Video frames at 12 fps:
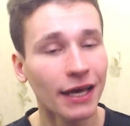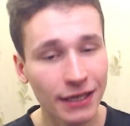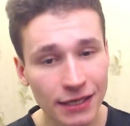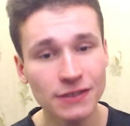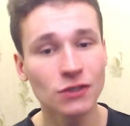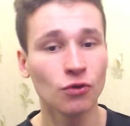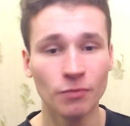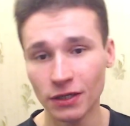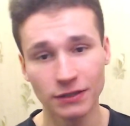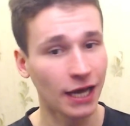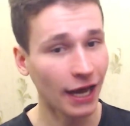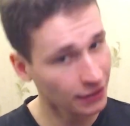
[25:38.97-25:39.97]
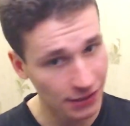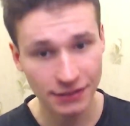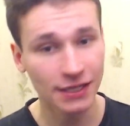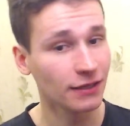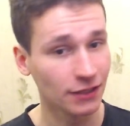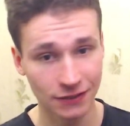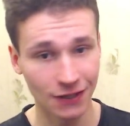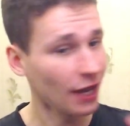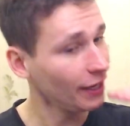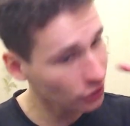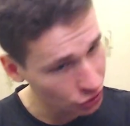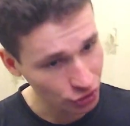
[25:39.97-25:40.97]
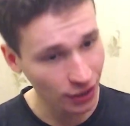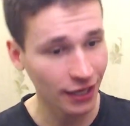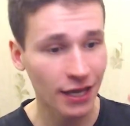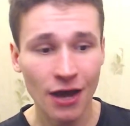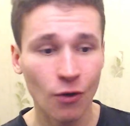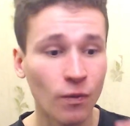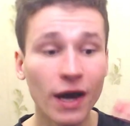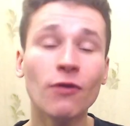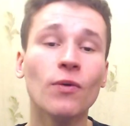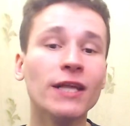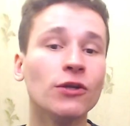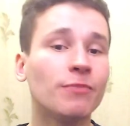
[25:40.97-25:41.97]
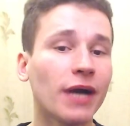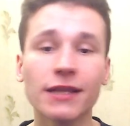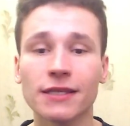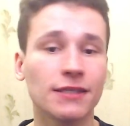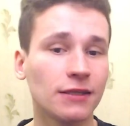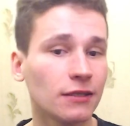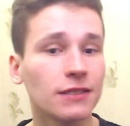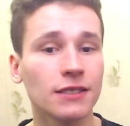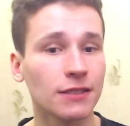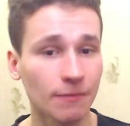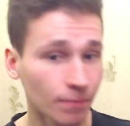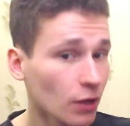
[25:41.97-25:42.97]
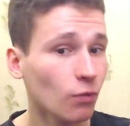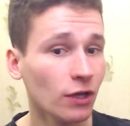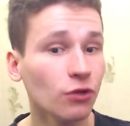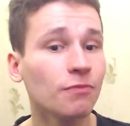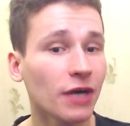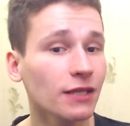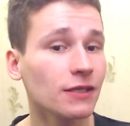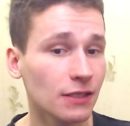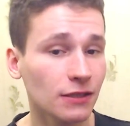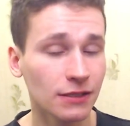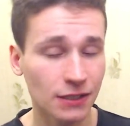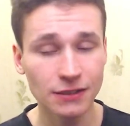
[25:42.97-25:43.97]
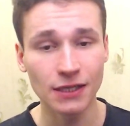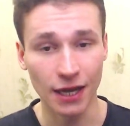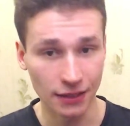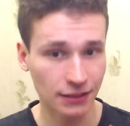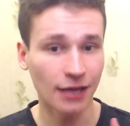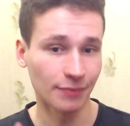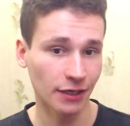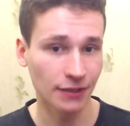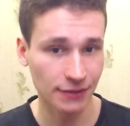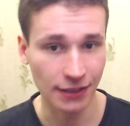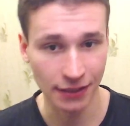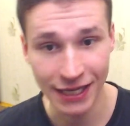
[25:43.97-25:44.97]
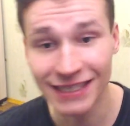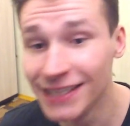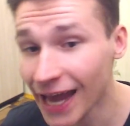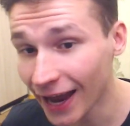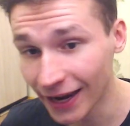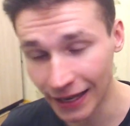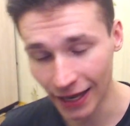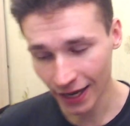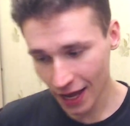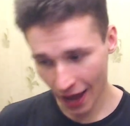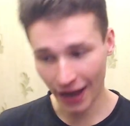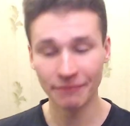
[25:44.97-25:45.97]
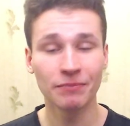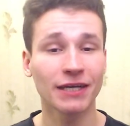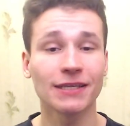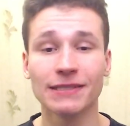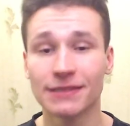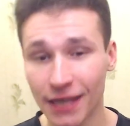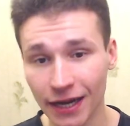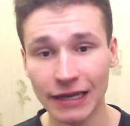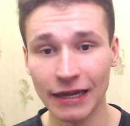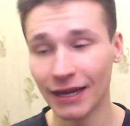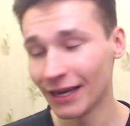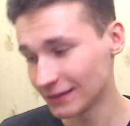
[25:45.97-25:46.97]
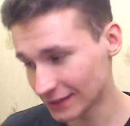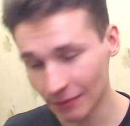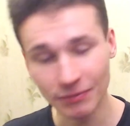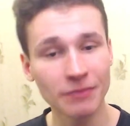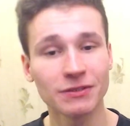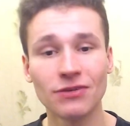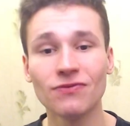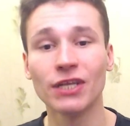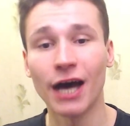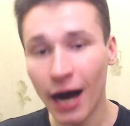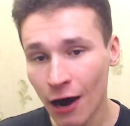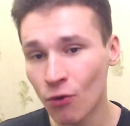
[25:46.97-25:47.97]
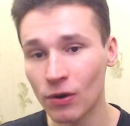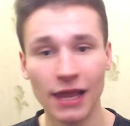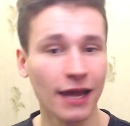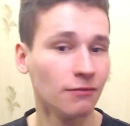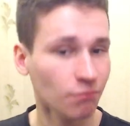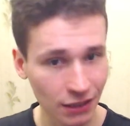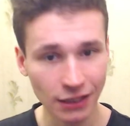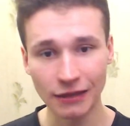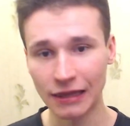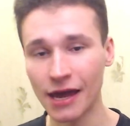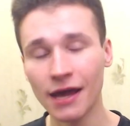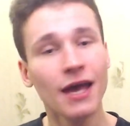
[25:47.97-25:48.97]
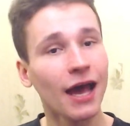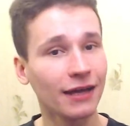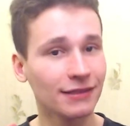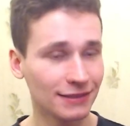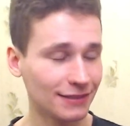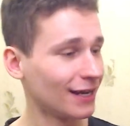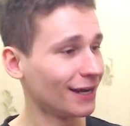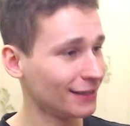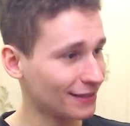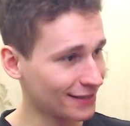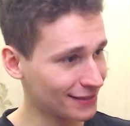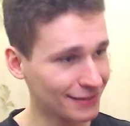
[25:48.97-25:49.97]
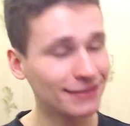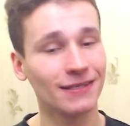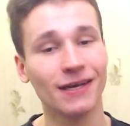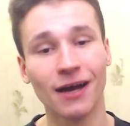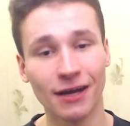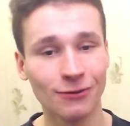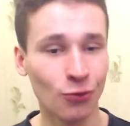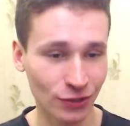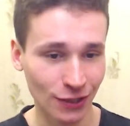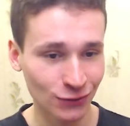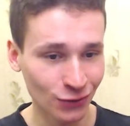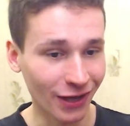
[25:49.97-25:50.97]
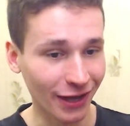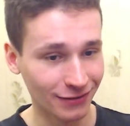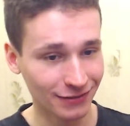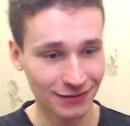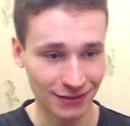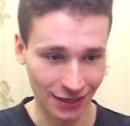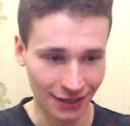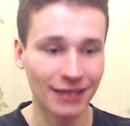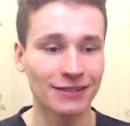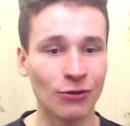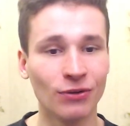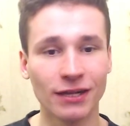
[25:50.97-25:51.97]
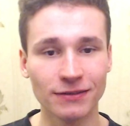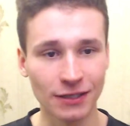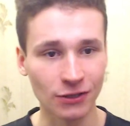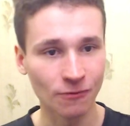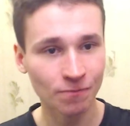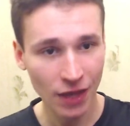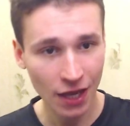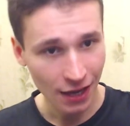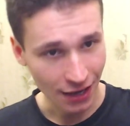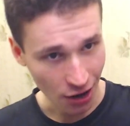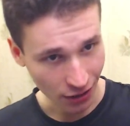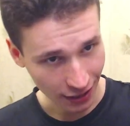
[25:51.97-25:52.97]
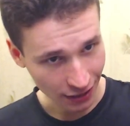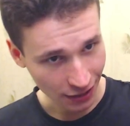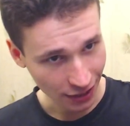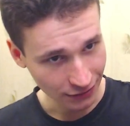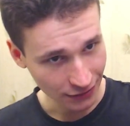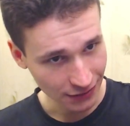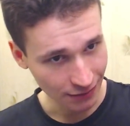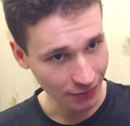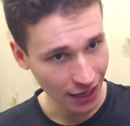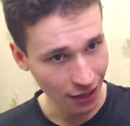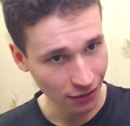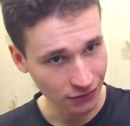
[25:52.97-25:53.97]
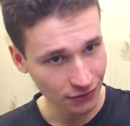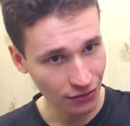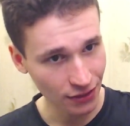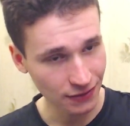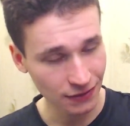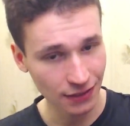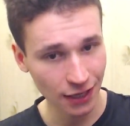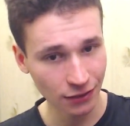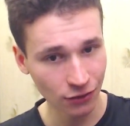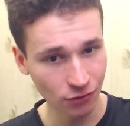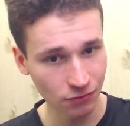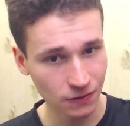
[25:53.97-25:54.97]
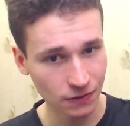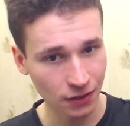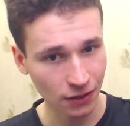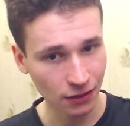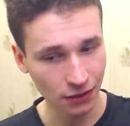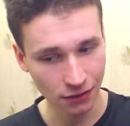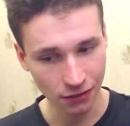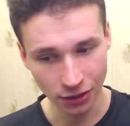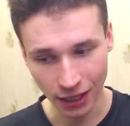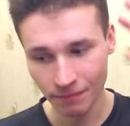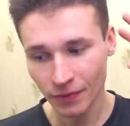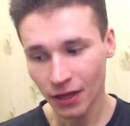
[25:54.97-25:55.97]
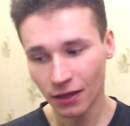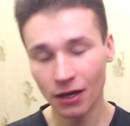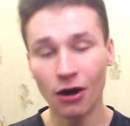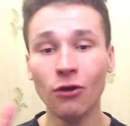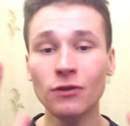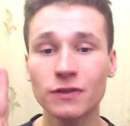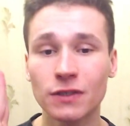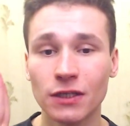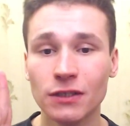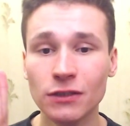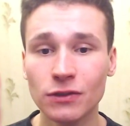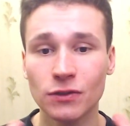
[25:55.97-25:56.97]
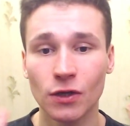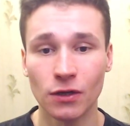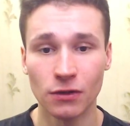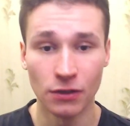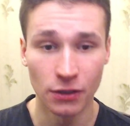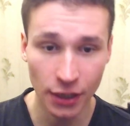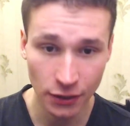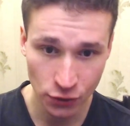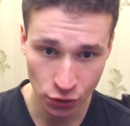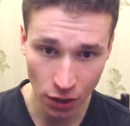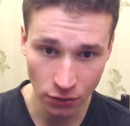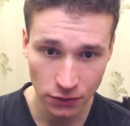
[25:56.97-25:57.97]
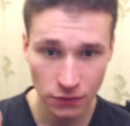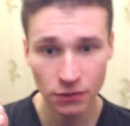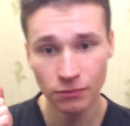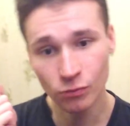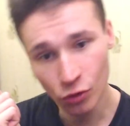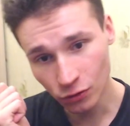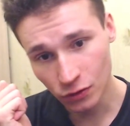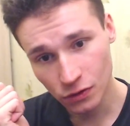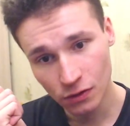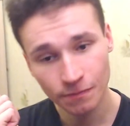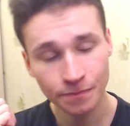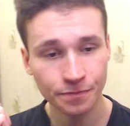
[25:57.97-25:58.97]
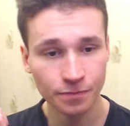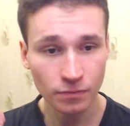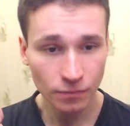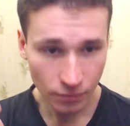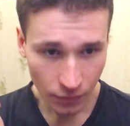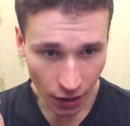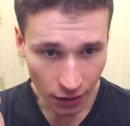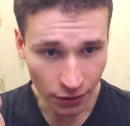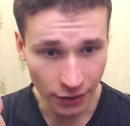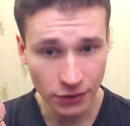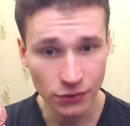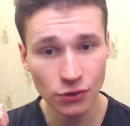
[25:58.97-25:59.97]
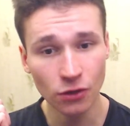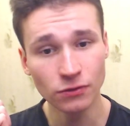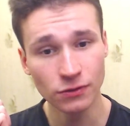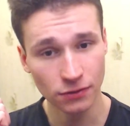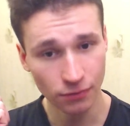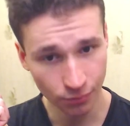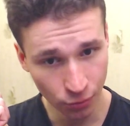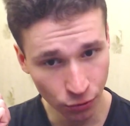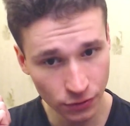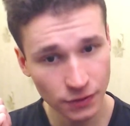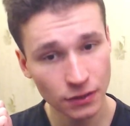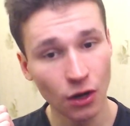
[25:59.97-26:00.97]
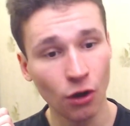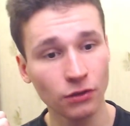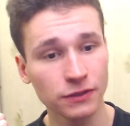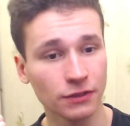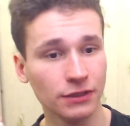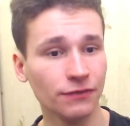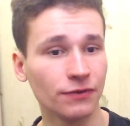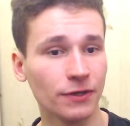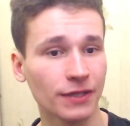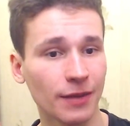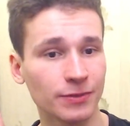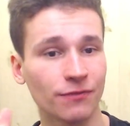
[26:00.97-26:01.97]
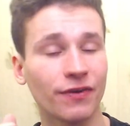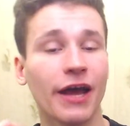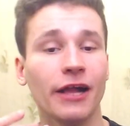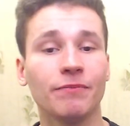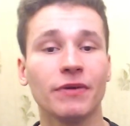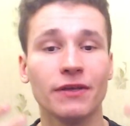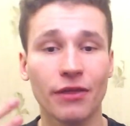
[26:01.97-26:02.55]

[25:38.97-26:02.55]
easy to build. I understand it. Each day, when we practice it, it's easy. When we practice it, it's easy and I practice it daily. I practice daily and sometimes even hourly and minutely. And uh, it is uh, what I do and uh, yes, I will continue. Okay, it is about the stadiums. Uh, okay, also need to write songs, books, writing songs, books, also different types of helping